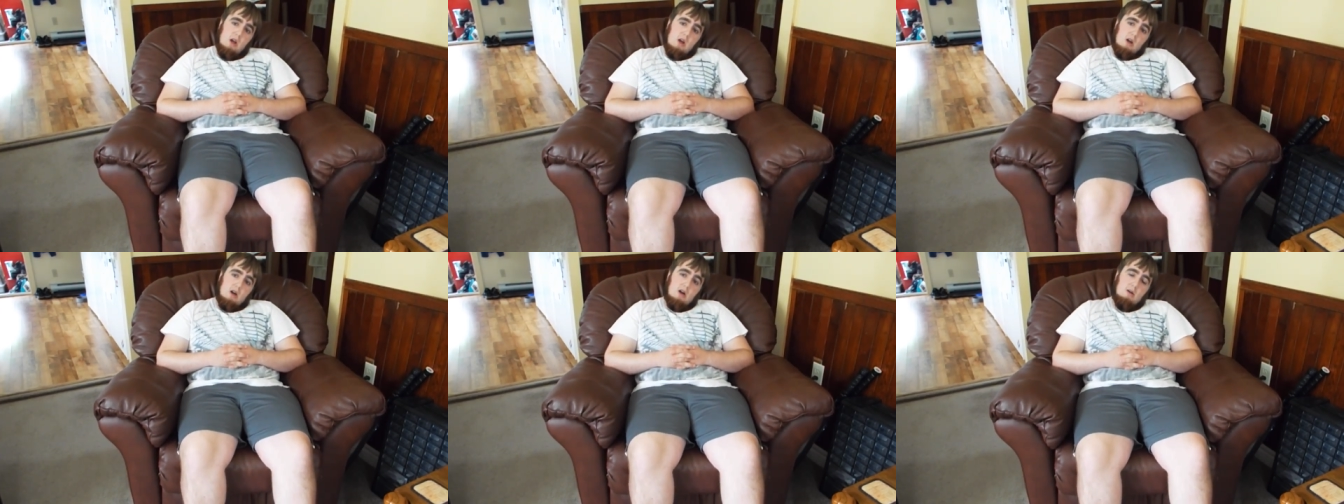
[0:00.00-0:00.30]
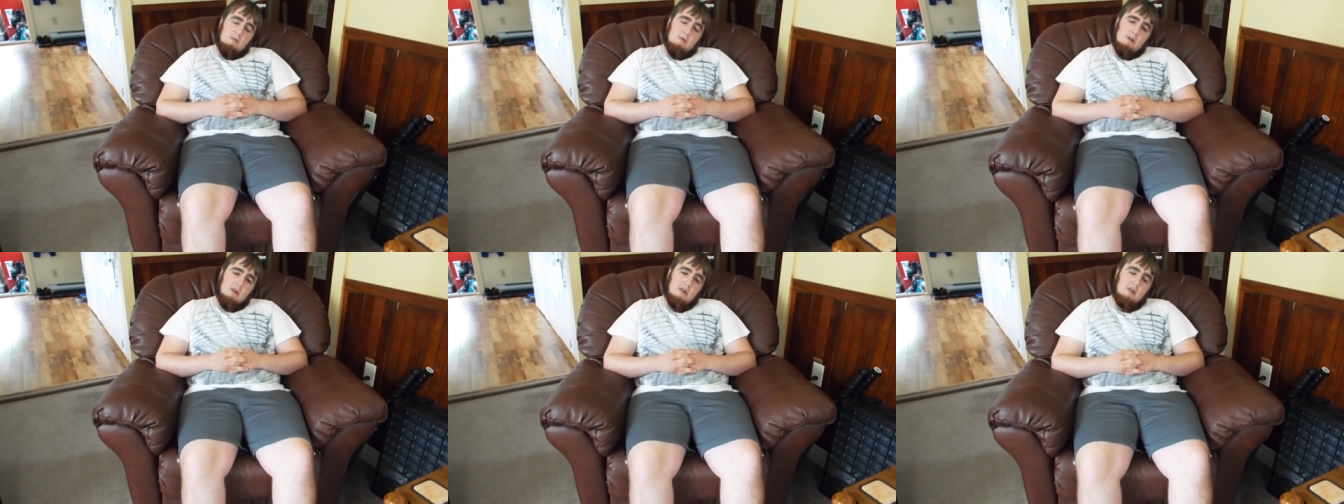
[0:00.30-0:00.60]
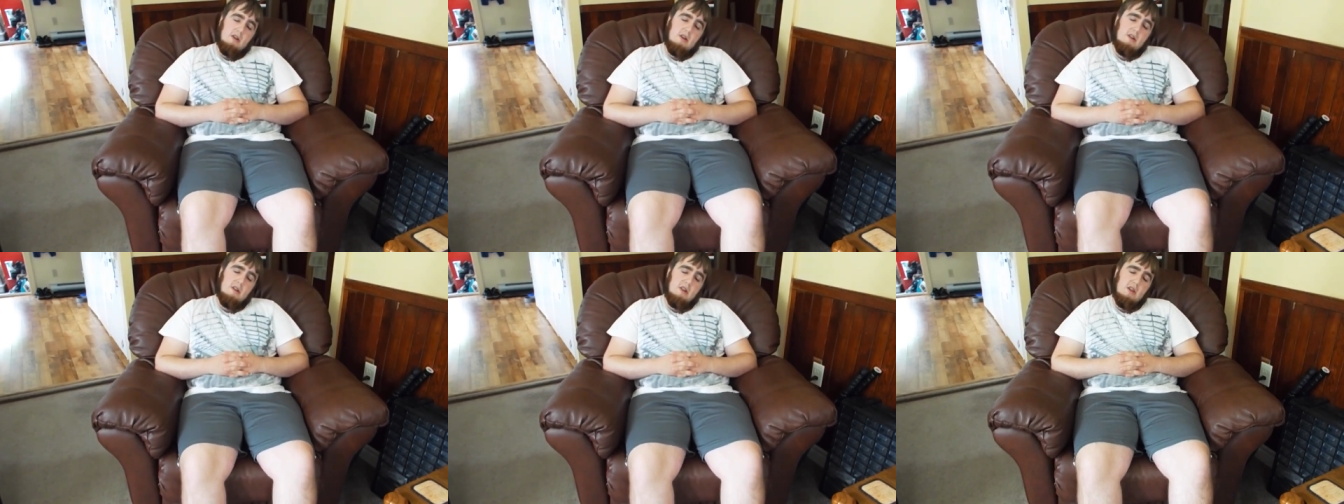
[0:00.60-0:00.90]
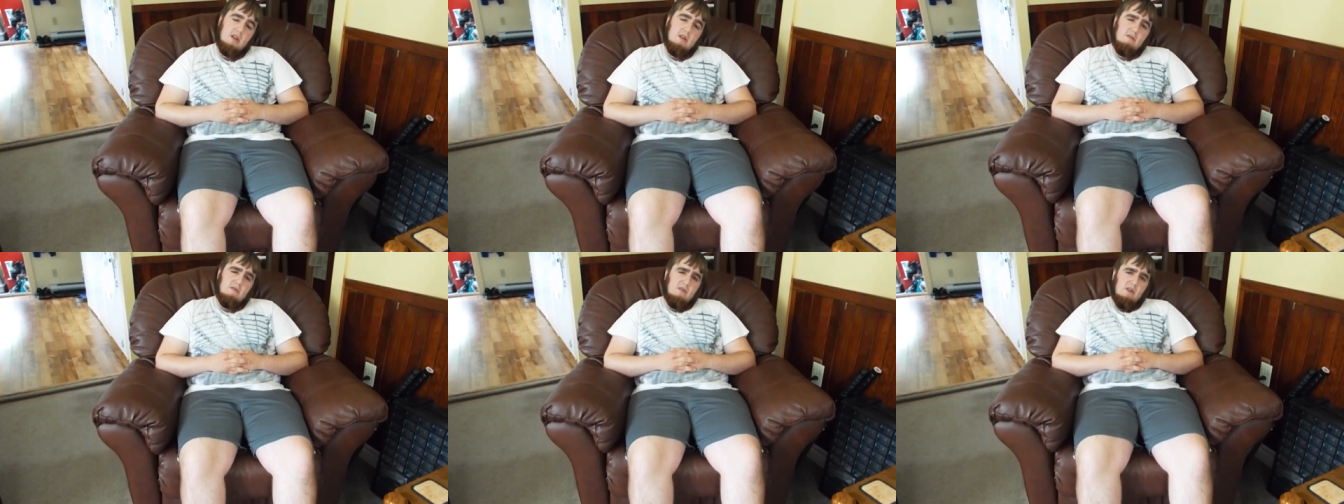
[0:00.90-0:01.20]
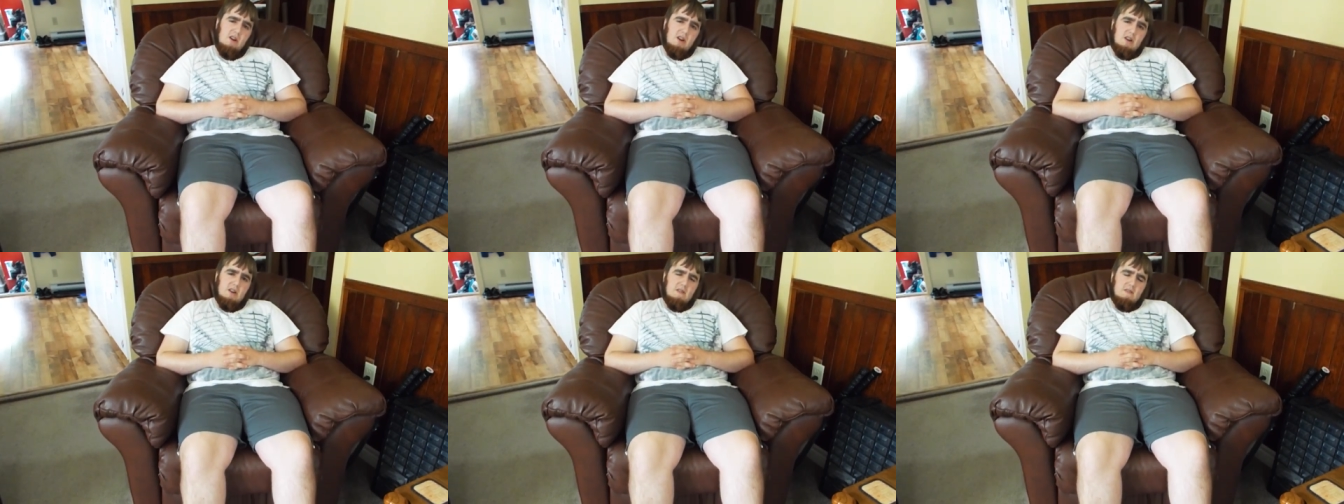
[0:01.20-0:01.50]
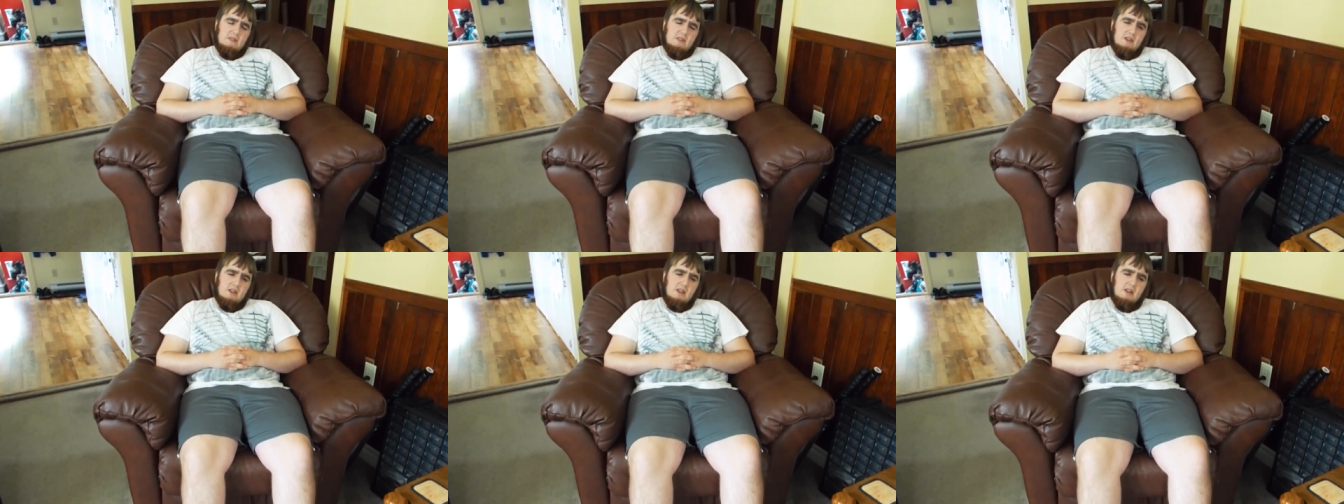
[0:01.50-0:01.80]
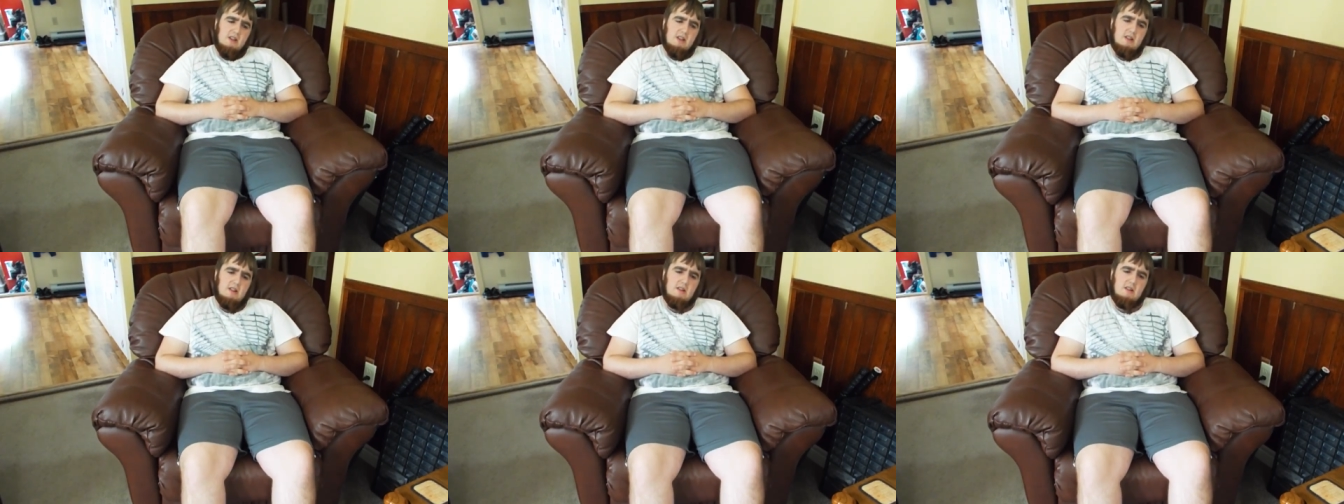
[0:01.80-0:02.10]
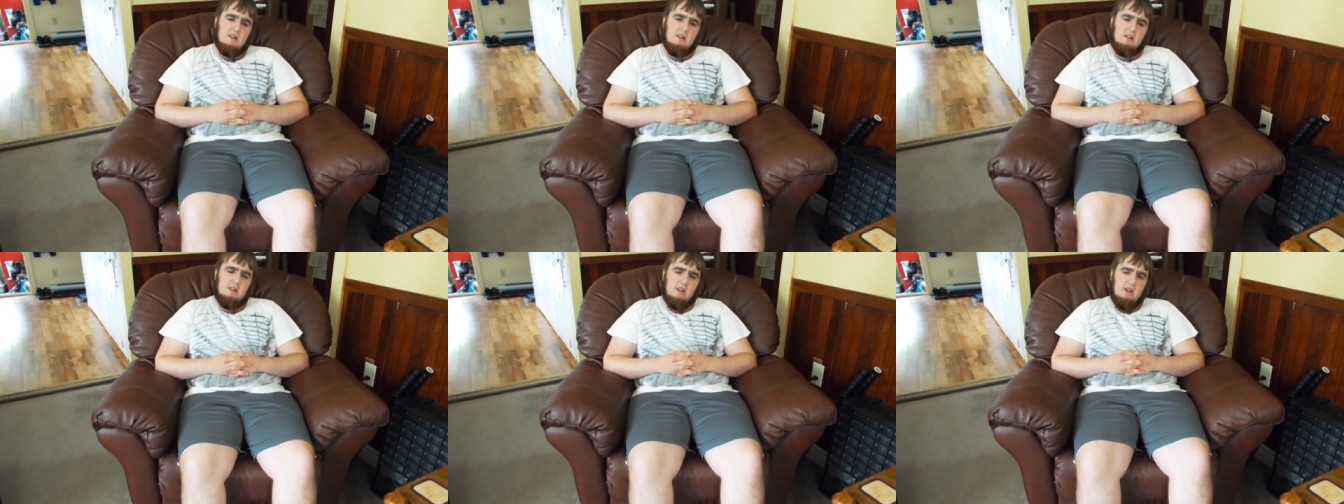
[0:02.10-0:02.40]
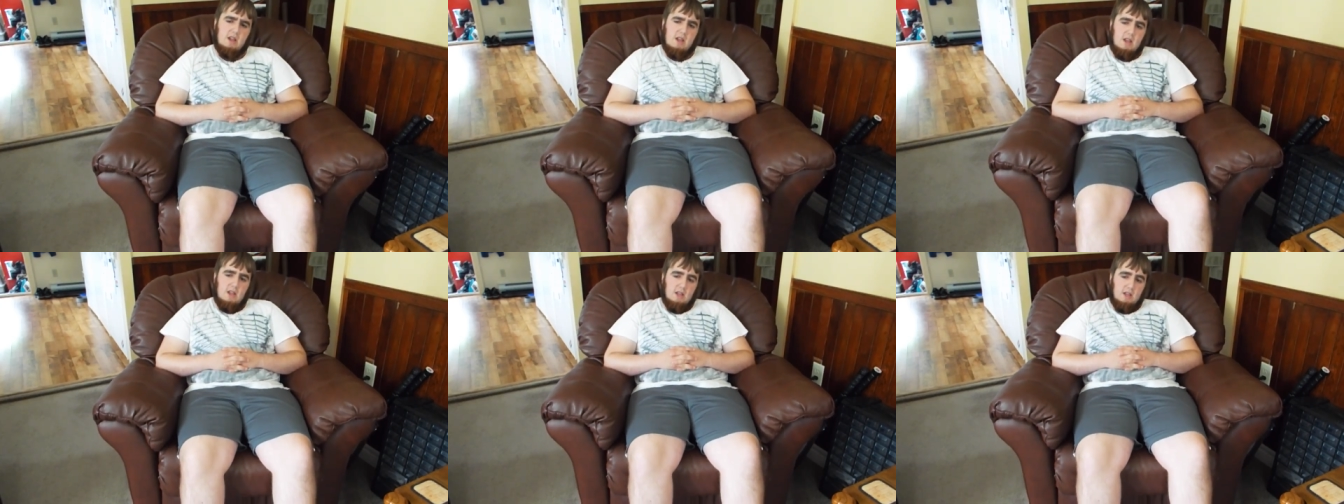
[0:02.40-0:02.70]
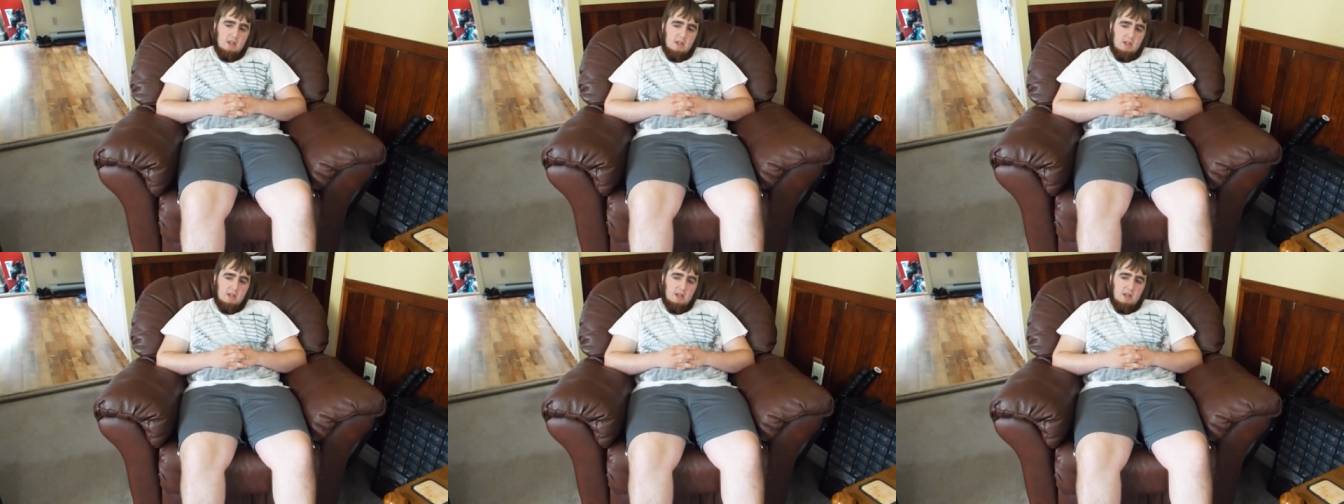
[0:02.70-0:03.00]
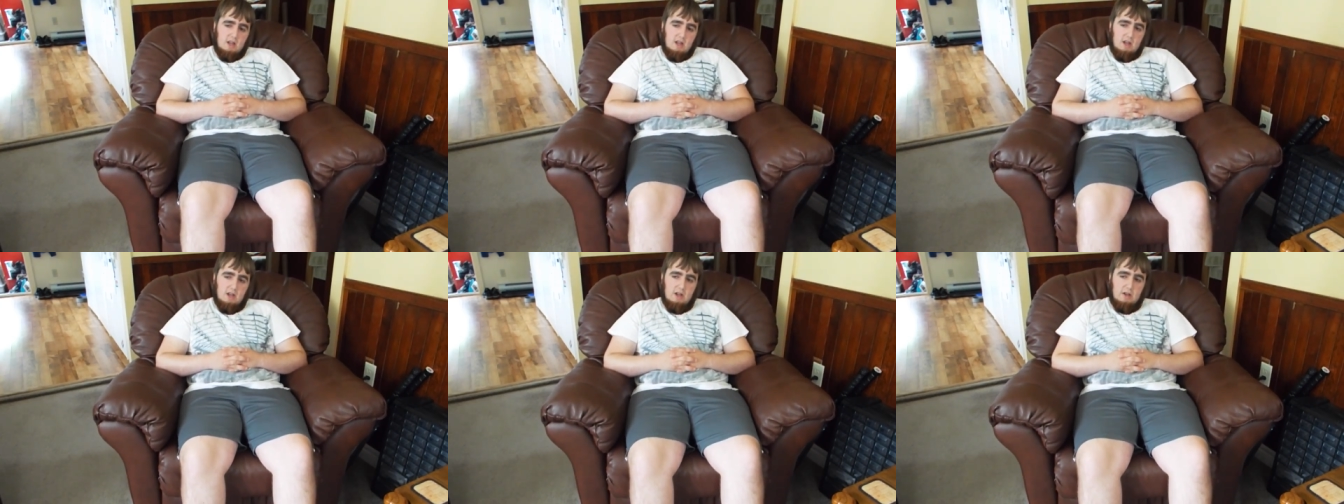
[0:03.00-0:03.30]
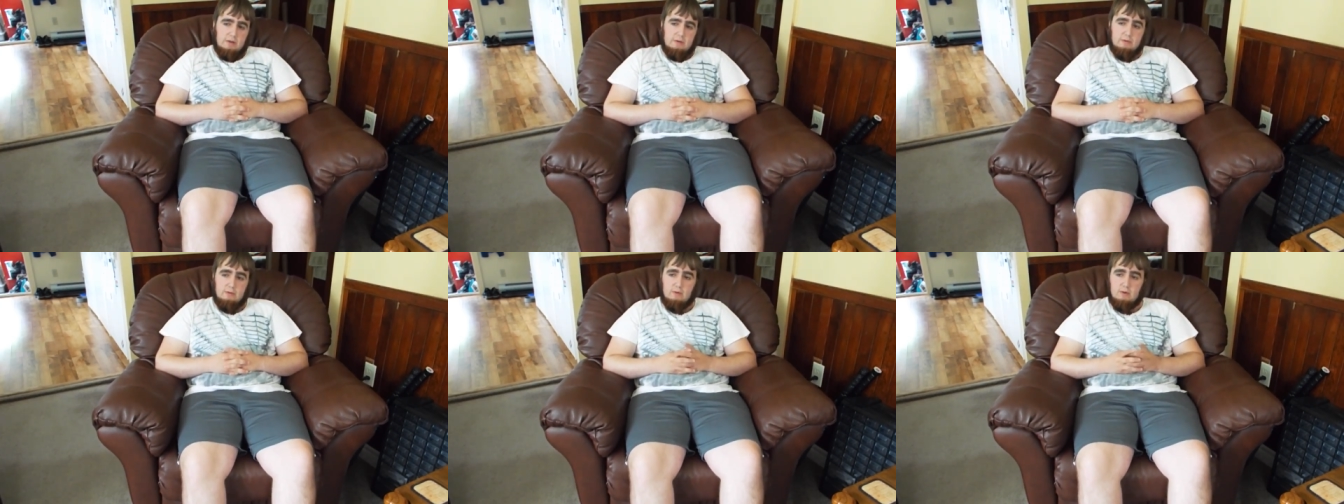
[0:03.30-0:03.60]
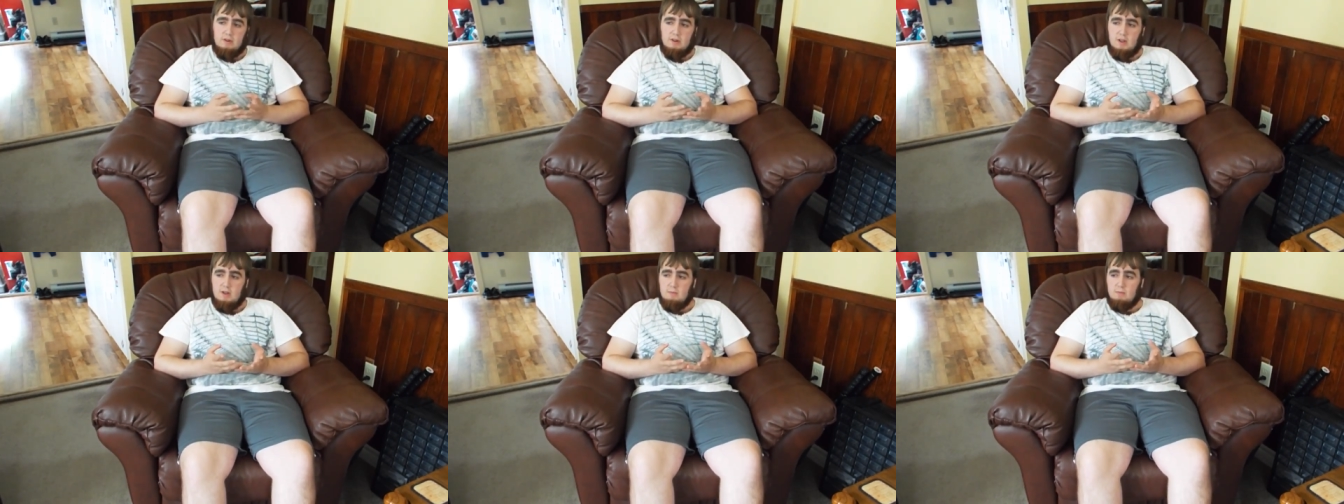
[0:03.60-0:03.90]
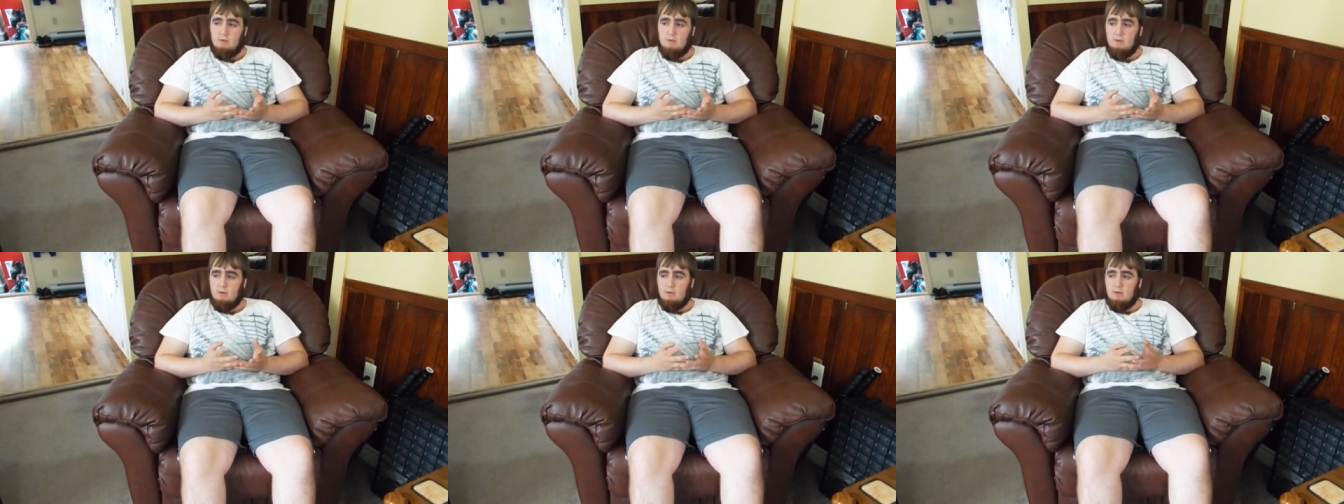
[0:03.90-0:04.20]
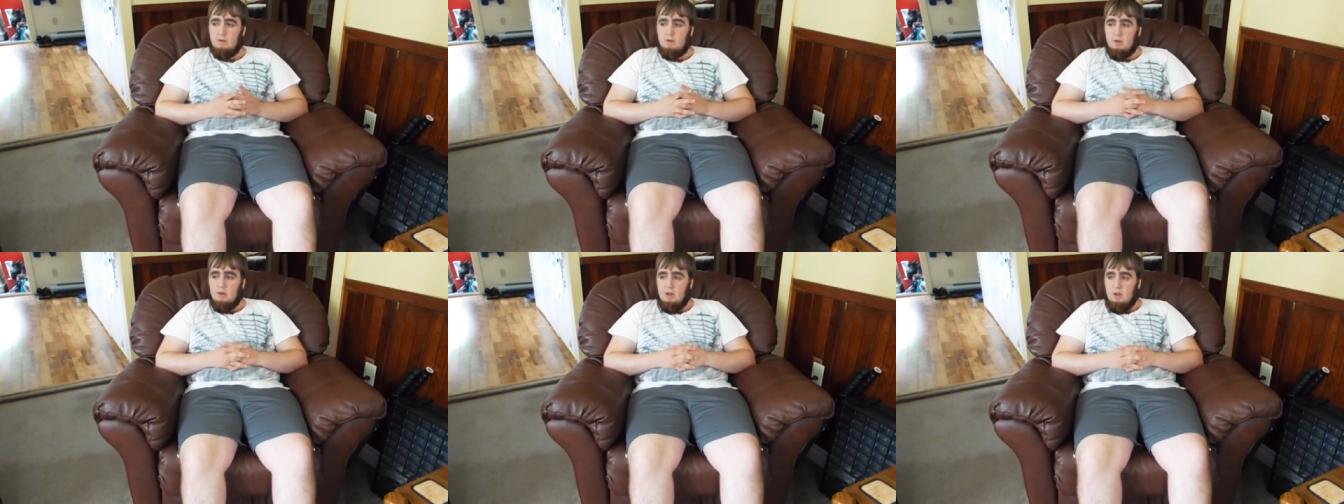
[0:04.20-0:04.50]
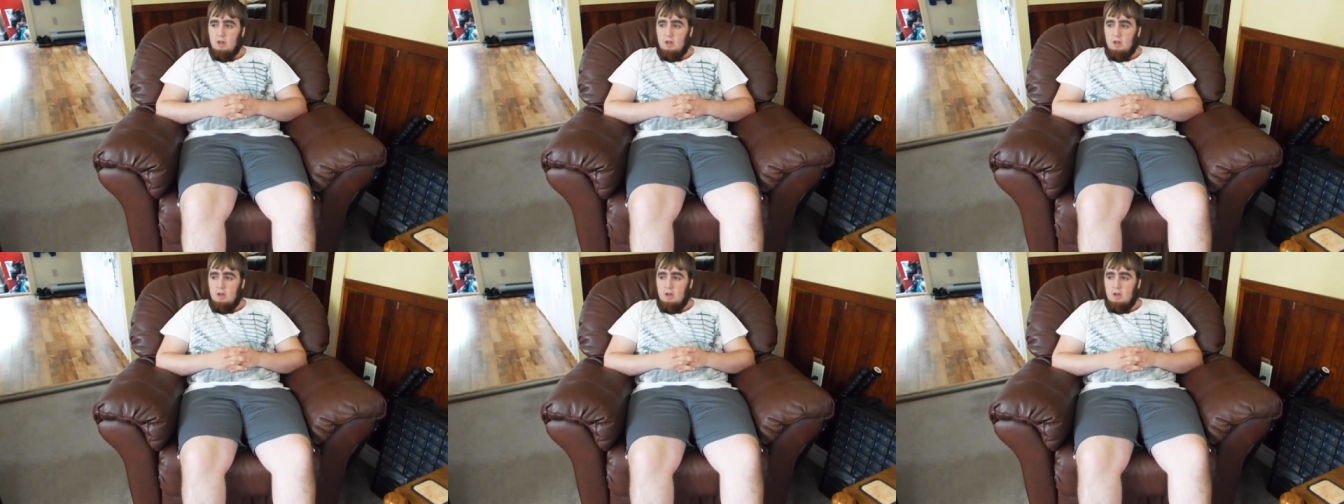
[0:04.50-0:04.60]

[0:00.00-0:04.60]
I'll be discussing a variety of things, like, uh, for example,